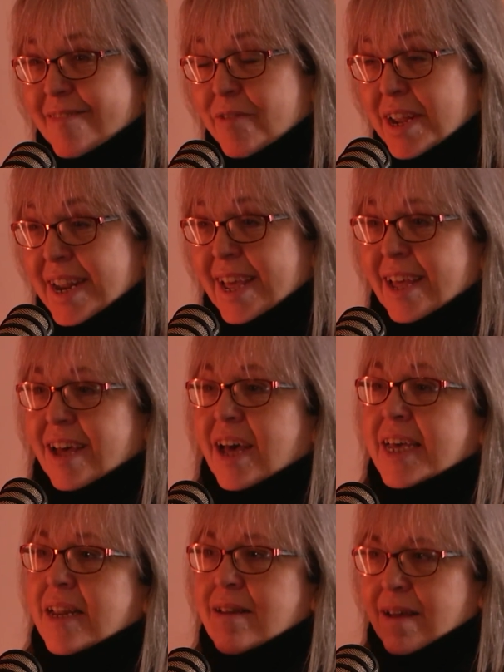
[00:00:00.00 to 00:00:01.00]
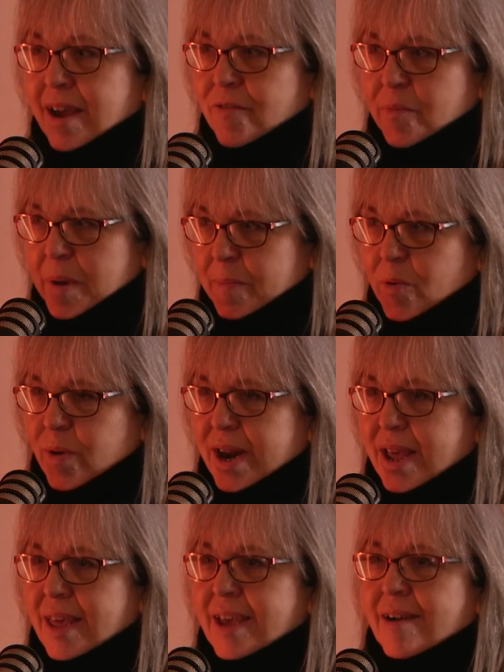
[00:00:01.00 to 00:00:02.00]
reading. I remember
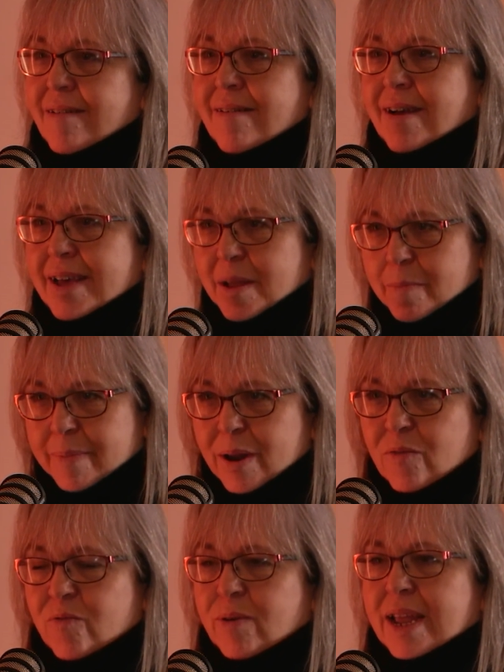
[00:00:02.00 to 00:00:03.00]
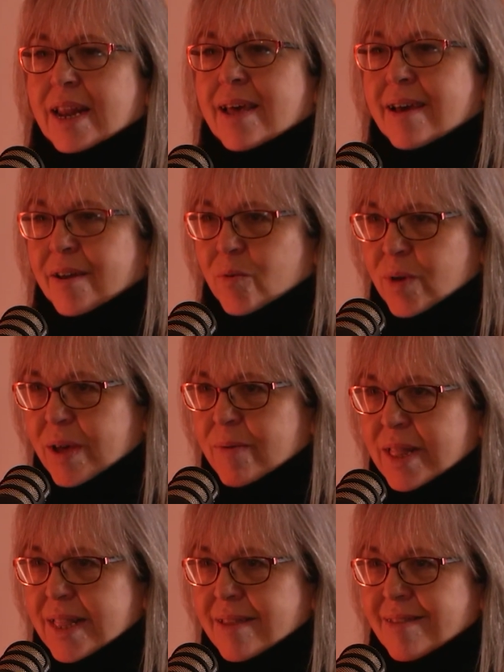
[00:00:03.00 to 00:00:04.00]
what I hear. I can bluff well. I got away
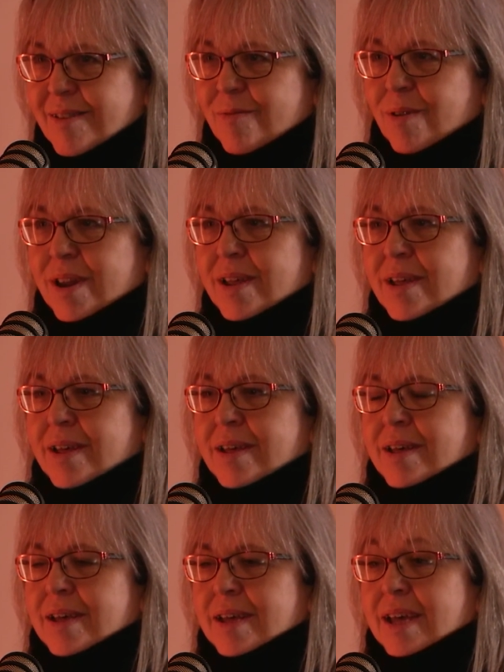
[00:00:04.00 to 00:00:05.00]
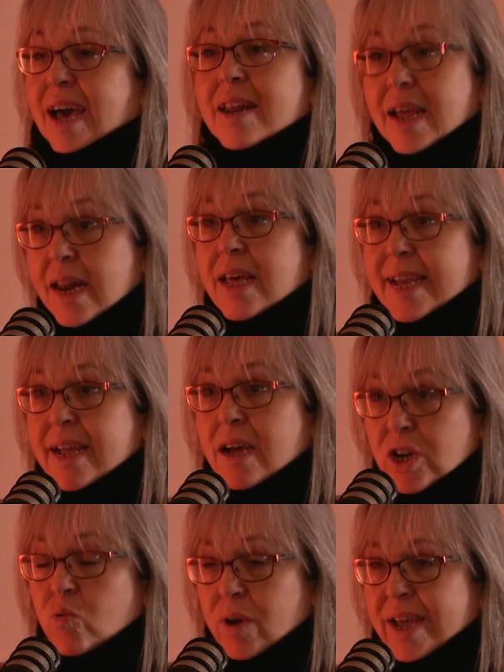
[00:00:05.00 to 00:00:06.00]
with it in school. And I
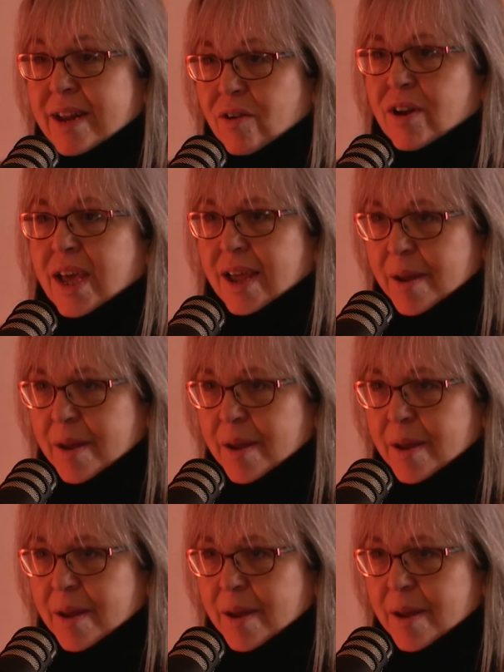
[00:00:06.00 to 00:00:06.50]
do like learning, and